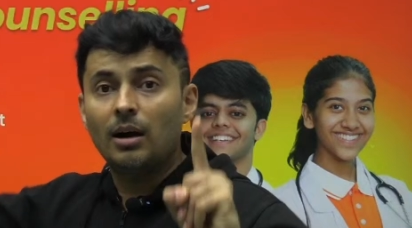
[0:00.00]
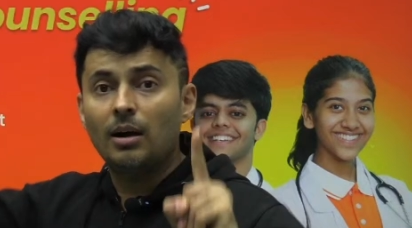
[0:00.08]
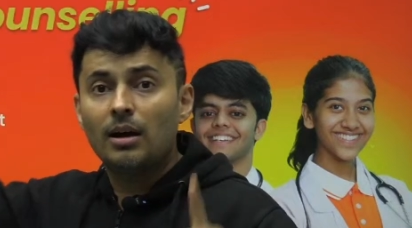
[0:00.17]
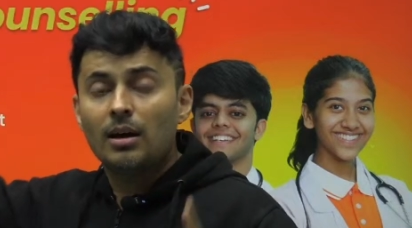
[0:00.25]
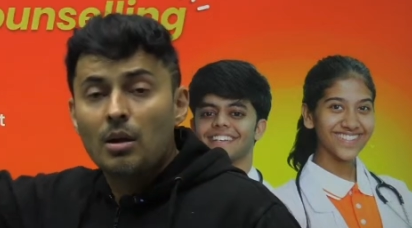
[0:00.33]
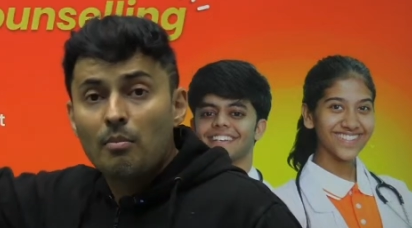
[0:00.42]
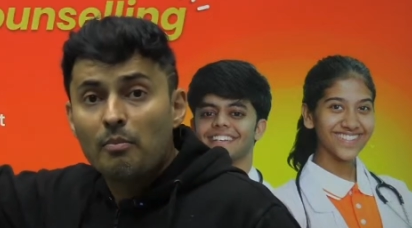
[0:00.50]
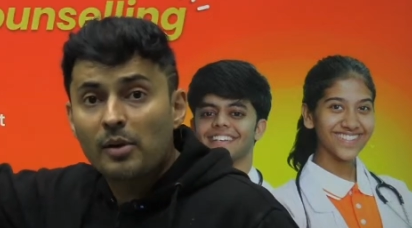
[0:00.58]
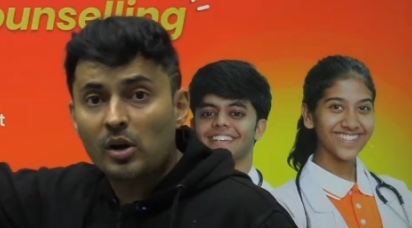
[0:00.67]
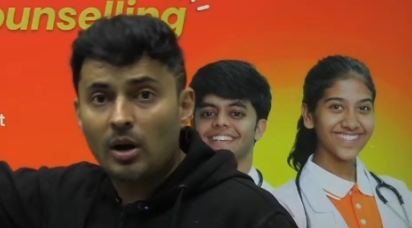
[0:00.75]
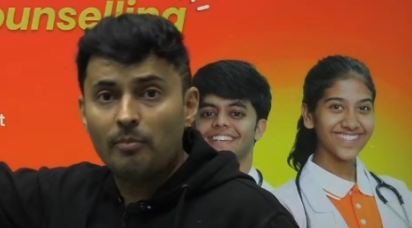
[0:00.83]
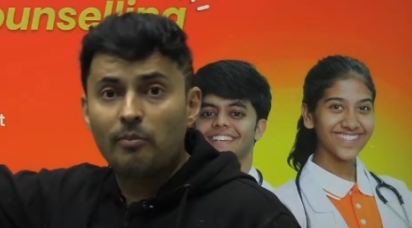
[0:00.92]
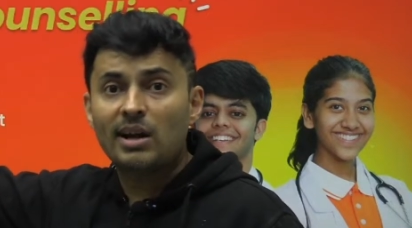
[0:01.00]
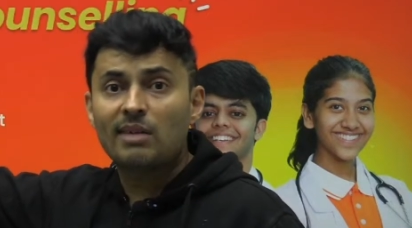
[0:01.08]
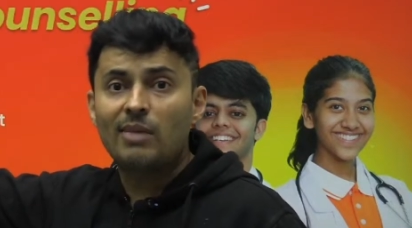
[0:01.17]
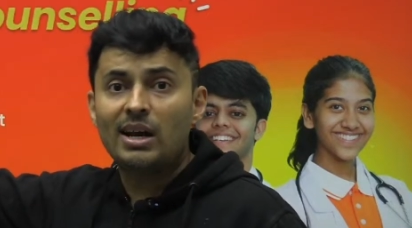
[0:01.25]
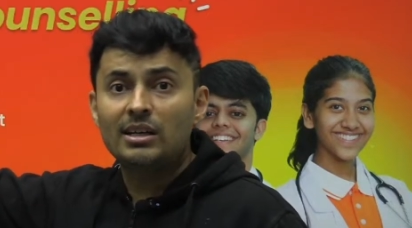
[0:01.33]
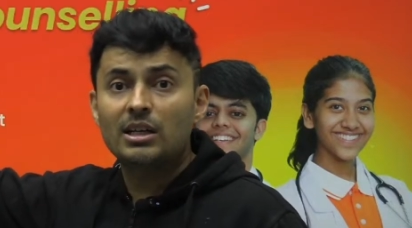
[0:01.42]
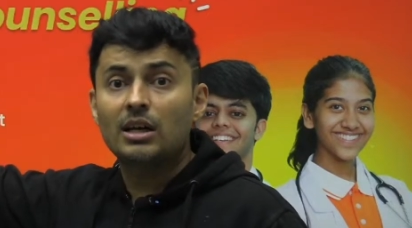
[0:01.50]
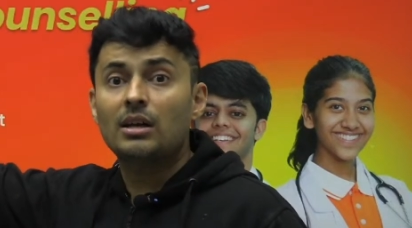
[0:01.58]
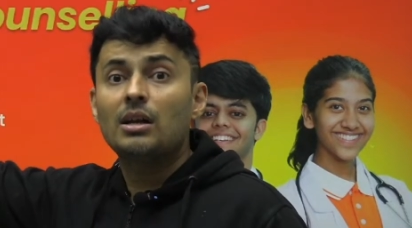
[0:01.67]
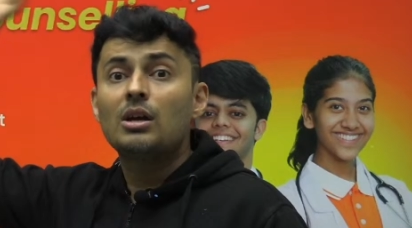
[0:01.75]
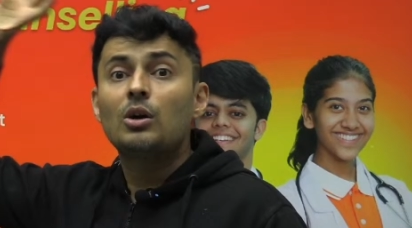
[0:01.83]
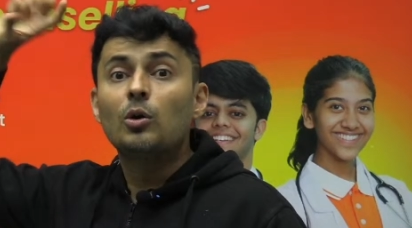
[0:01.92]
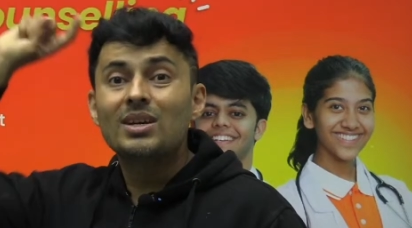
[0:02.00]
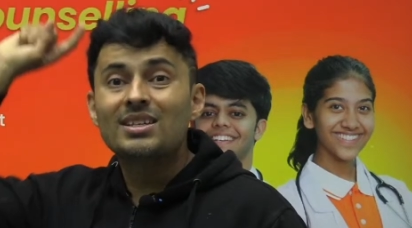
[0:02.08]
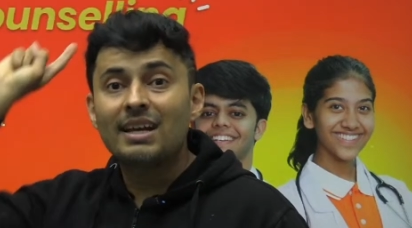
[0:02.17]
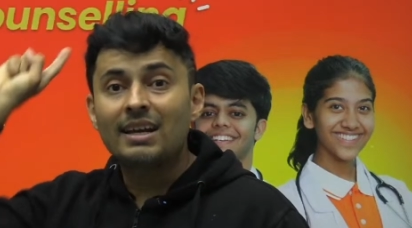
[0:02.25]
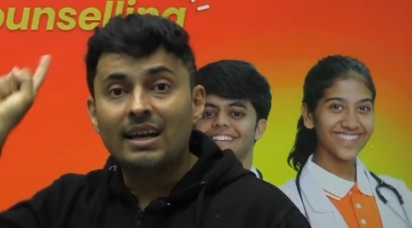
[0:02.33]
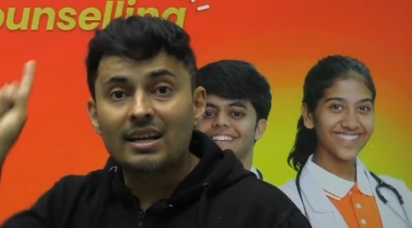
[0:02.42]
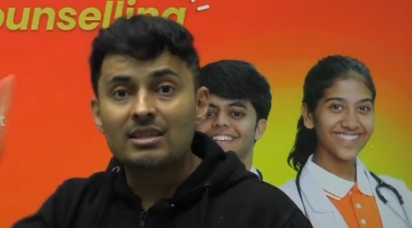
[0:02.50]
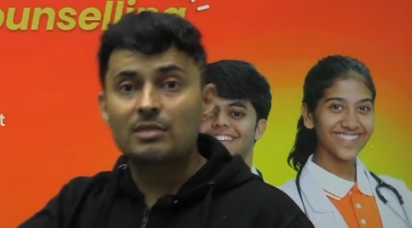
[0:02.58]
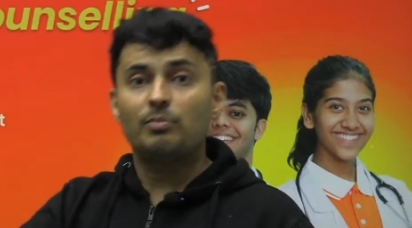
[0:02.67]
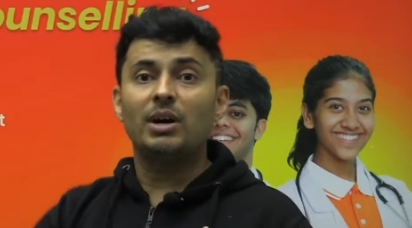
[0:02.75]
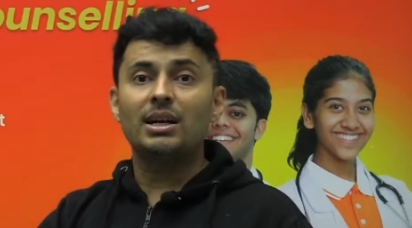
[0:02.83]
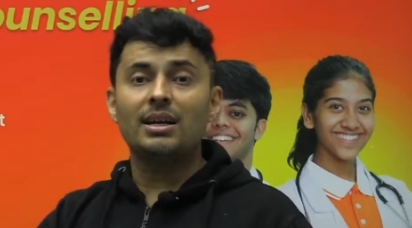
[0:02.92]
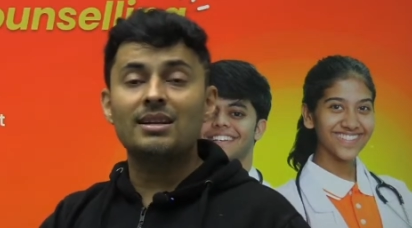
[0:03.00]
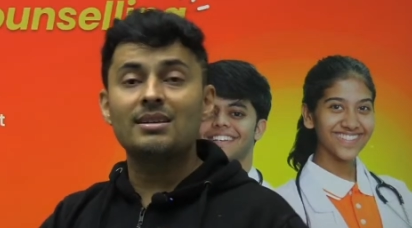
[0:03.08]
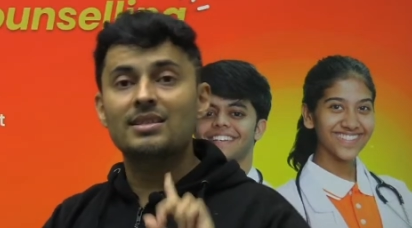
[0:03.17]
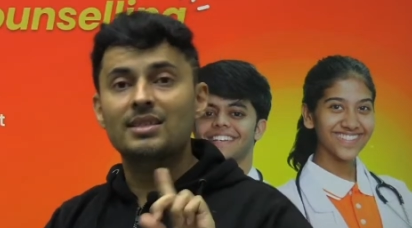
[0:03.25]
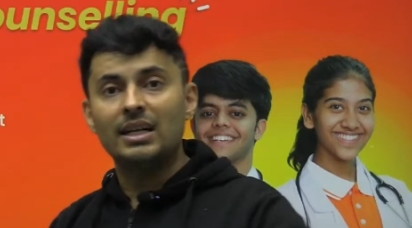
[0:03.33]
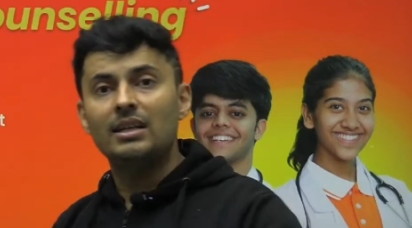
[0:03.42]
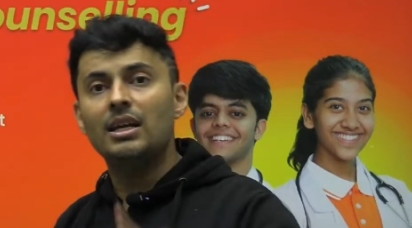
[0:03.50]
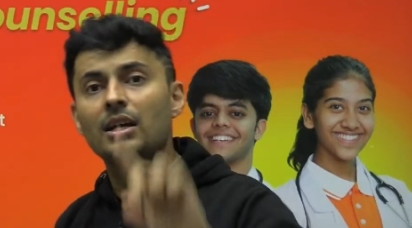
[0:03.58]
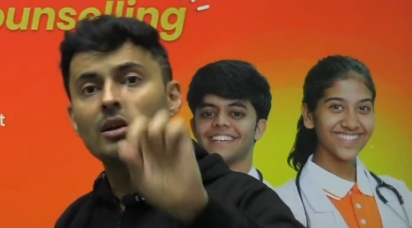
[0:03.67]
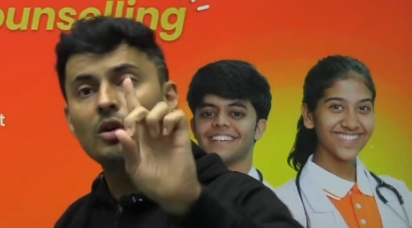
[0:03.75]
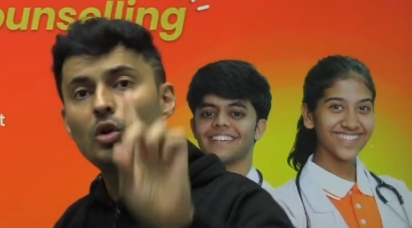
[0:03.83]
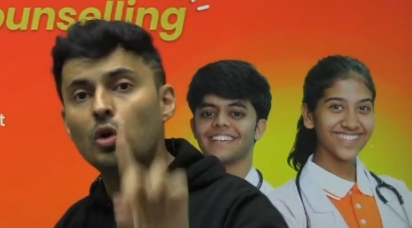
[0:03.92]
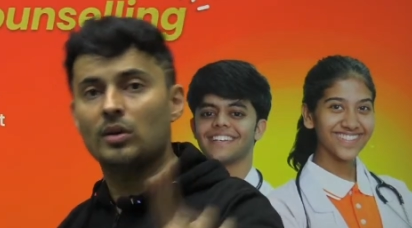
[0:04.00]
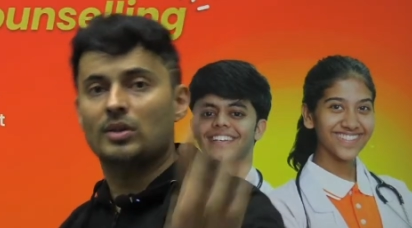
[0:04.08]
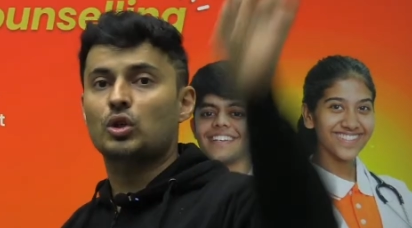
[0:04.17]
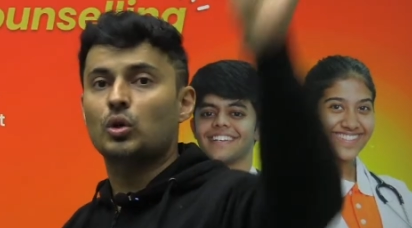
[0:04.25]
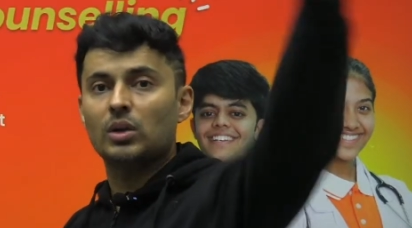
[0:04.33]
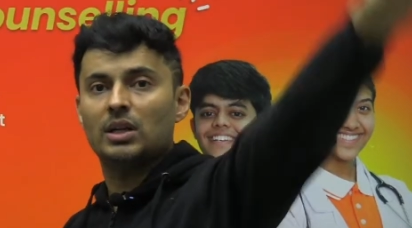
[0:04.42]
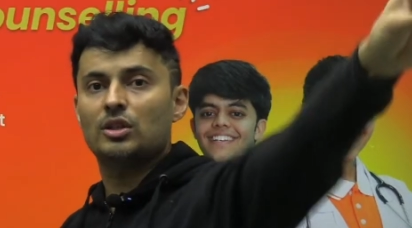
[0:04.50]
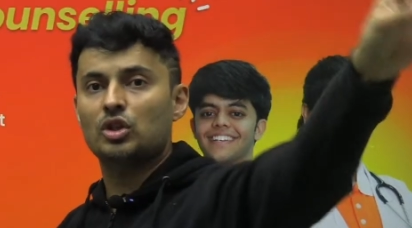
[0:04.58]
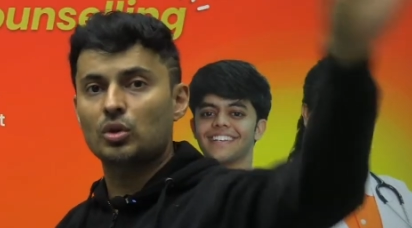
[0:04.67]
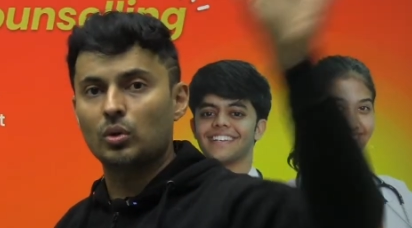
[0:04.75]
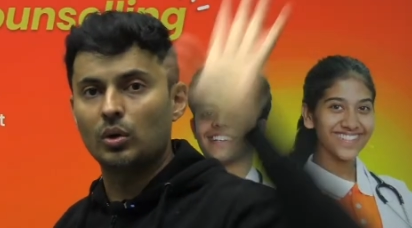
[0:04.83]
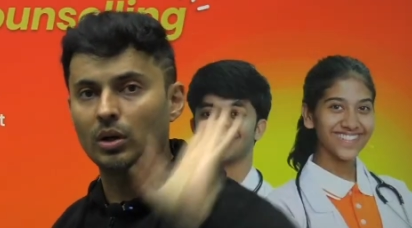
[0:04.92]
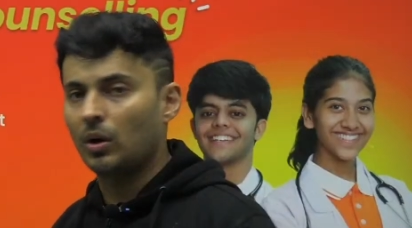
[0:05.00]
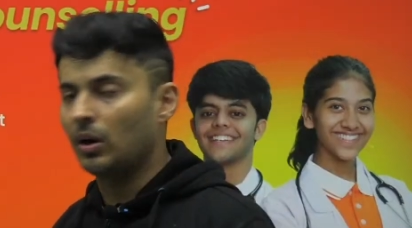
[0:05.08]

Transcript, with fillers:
Speaker 1: a proper mentor who is an expert in sending low scorers to good